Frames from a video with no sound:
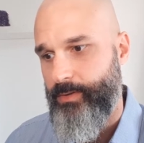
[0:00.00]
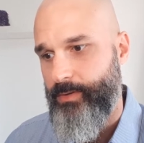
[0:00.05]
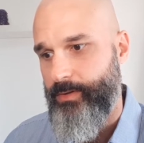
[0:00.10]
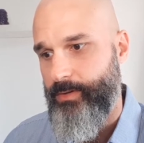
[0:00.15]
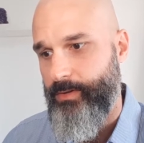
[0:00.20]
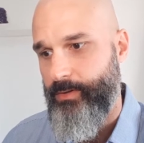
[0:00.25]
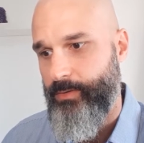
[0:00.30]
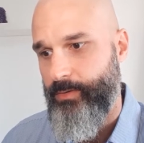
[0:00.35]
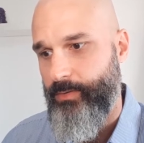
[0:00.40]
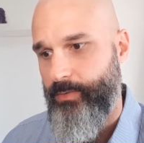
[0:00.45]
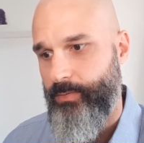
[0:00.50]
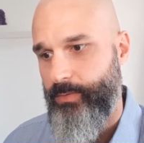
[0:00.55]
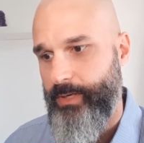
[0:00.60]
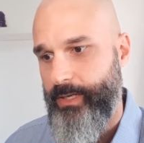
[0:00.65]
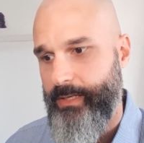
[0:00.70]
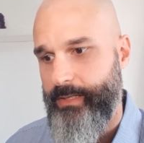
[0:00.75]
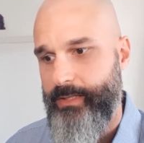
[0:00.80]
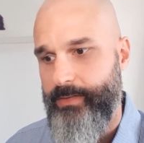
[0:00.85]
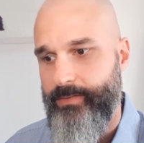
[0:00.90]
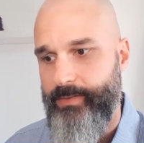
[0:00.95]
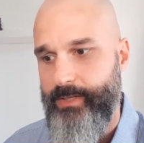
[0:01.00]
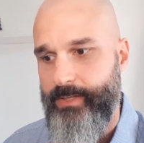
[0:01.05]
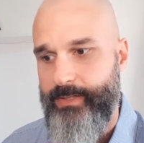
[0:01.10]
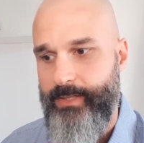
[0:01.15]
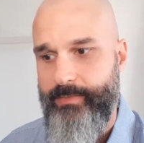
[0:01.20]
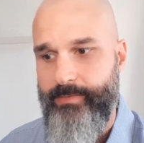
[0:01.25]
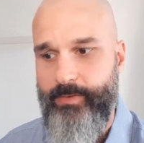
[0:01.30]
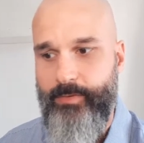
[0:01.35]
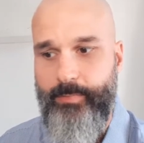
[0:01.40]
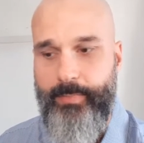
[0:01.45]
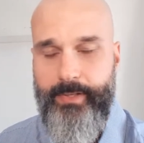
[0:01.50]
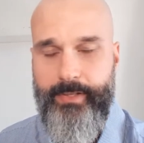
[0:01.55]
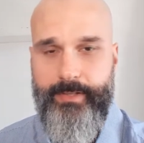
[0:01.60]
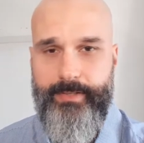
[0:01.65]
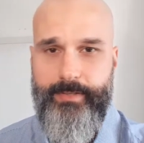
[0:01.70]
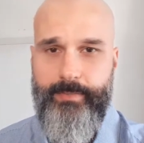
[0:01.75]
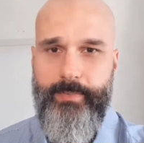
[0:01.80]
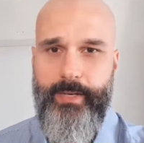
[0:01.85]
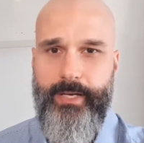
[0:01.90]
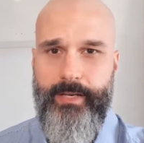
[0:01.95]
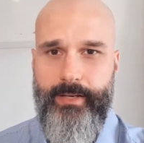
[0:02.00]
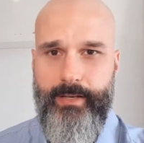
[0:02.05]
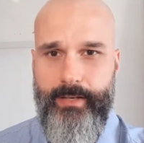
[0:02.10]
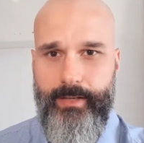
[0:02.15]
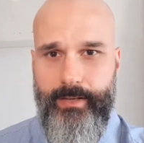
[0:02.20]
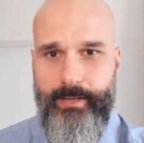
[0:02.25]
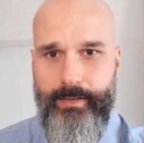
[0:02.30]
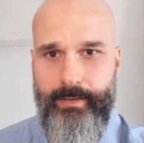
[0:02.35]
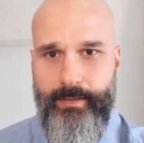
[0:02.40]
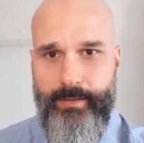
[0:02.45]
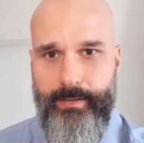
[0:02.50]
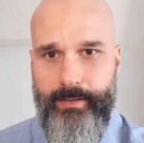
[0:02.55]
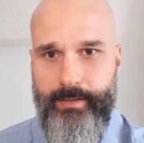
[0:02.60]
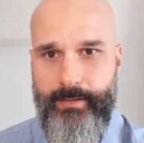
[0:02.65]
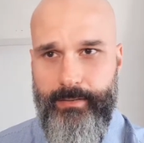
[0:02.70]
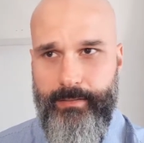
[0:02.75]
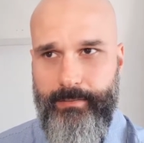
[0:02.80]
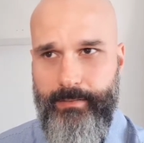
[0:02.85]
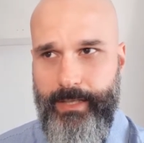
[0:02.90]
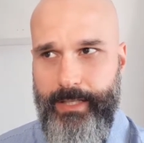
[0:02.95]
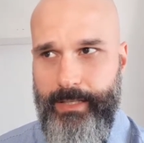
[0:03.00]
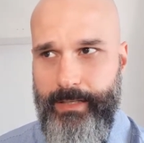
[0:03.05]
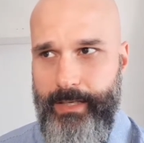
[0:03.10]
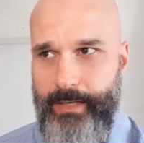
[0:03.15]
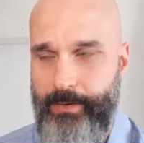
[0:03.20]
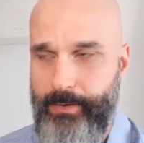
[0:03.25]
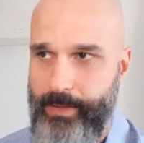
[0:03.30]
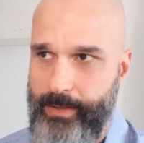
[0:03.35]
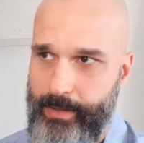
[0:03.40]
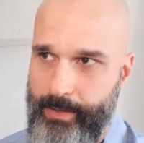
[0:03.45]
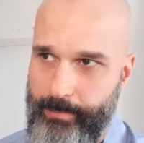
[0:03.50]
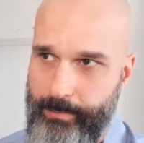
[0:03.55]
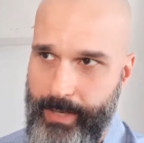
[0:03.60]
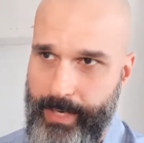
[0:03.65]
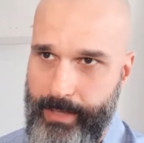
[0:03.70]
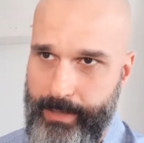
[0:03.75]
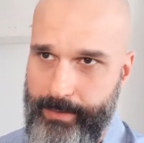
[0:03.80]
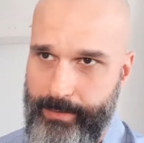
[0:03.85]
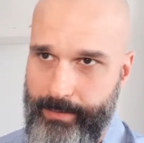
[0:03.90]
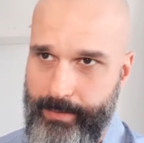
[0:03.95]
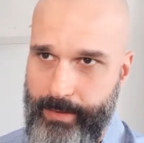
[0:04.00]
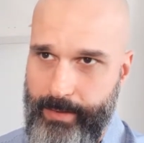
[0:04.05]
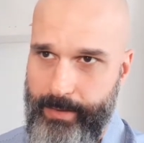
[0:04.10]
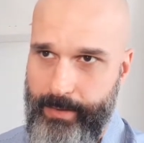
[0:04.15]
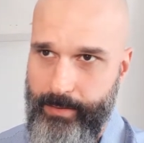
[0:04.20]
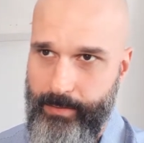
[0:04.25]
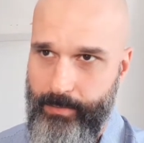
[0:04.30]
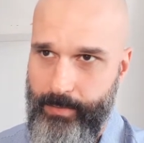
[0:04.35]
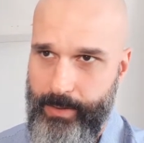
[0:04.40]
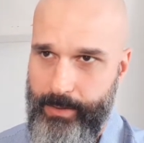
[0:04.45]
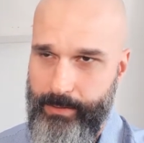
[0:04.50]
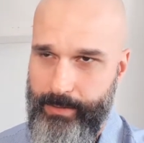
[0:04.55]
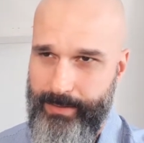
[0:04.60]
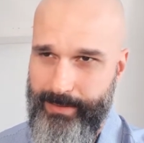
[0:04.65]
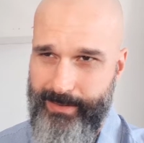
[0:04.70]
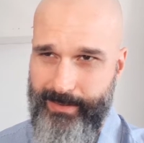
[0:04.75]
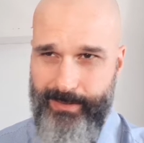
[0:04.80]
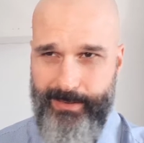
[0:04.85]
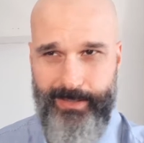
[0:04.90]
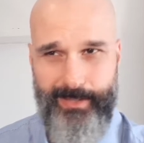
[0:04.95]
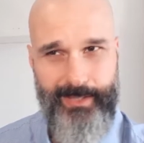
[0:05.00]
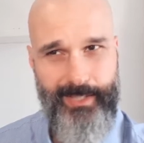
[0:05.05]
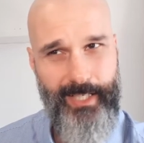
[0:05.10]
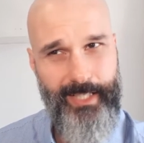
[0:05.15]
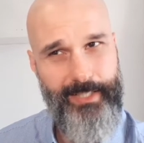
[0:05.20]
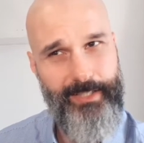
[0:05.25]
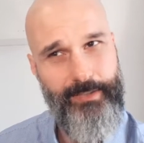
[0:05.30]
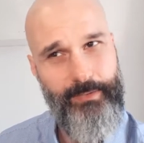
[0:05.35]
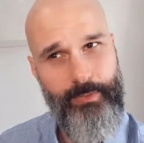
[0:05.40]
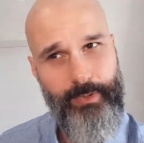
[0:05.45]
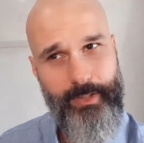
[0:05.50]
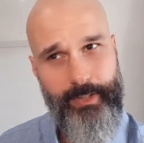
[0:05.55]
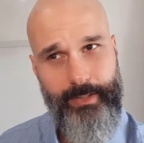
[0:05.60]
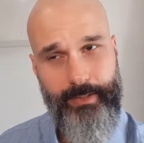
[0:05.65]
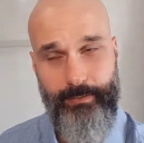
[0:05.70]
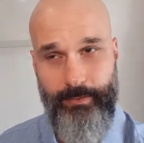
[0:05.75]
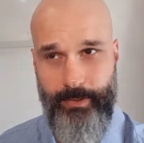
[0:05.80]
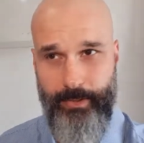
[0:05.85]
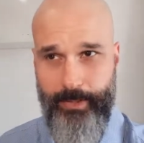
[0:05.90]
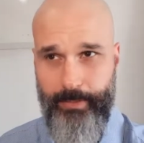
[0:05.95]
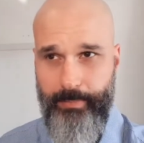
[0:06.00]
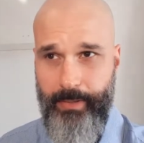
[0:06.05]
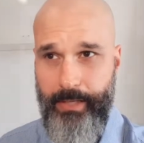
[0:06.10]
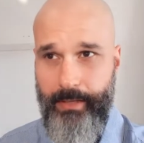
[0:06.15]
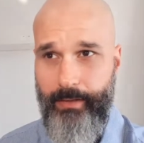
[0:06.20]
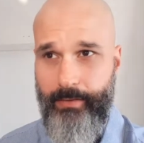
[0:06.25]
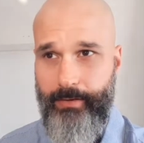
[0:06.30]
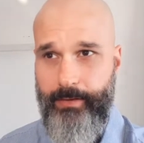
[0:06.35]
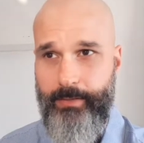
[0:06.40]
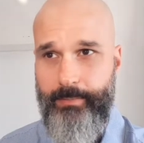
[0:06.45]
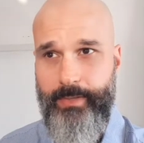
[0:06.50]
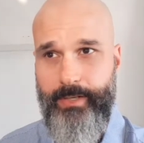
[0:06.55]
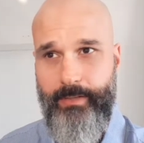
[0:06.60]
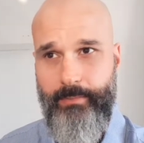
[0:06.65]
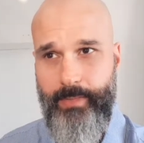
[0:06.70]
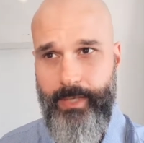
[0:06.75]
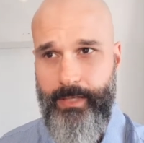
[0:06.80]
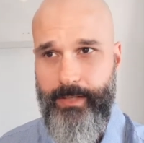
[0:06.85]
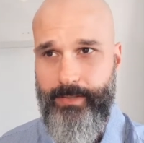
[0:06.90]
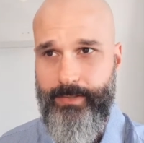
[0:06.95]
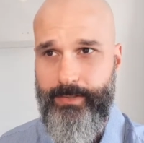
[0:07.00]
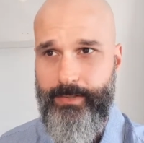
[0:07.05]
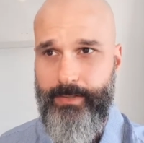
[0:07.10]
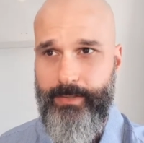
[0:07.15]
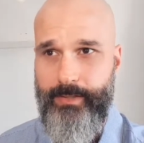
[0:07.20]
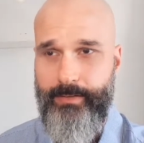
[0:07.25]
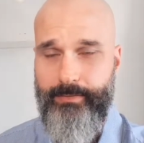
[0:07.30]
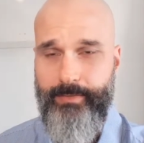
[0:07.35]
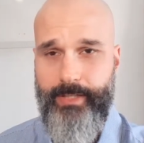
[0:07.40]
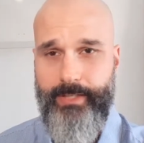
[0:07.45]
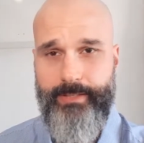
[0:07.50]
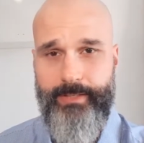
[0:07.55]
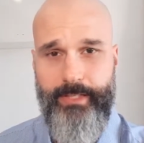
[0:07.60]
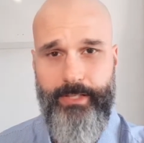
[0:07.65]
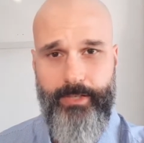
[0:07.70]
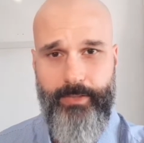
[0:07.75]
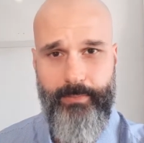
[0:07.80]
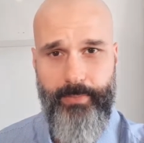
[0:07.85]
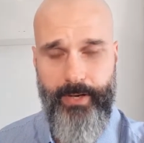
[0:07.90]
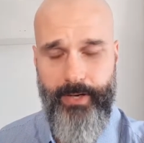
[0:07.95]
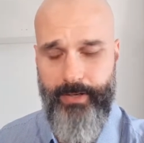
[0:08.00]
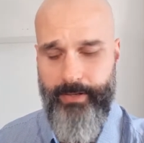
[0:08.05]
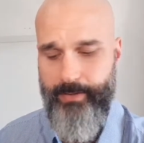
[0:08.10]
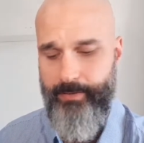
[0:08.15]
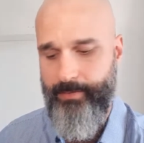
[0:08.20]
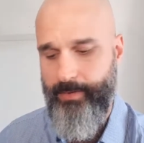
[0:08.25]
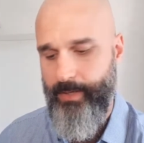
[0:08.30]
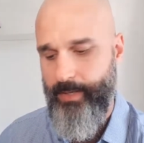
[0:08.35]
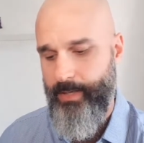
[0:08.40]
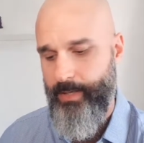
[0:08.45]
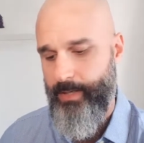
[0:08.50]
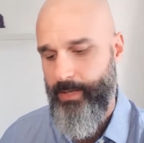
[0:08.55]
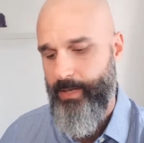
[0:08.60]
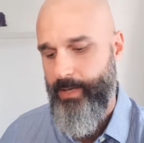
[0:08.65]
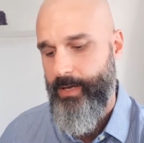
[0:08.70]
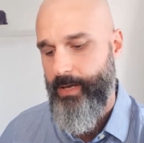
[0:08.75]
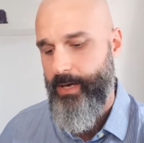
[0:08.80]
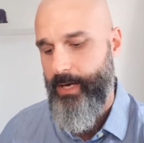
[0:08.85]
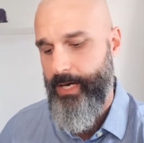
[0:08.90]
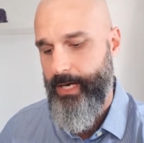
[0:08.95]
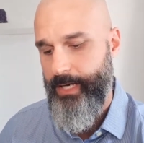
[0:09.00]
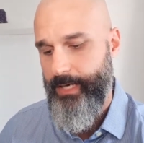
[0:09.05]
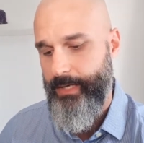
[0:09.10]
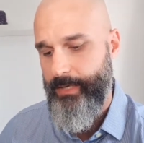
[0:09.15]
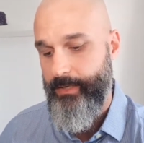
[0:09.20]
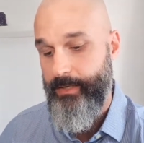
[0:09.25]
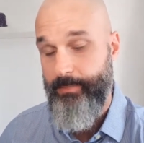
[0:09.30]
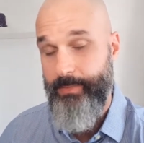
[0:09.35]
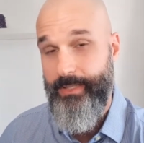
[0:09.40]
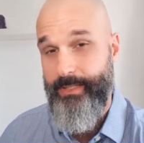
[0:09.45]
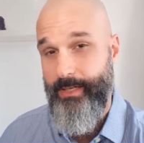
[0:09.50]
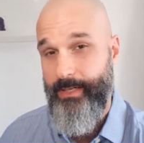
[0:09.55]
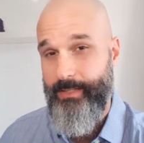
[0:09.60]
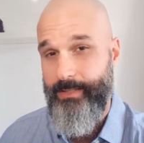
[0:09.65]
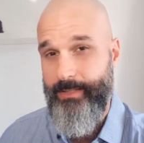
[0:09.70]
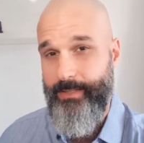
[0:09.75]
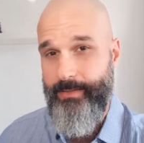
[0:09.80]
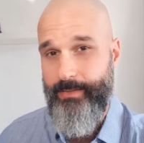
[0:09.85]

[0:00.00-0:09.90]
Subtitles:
what activities have you participated in? Right? Now you think back and say, well, is this just tied to work? Could be. There could be committees or events that you're a part of. It could be tied to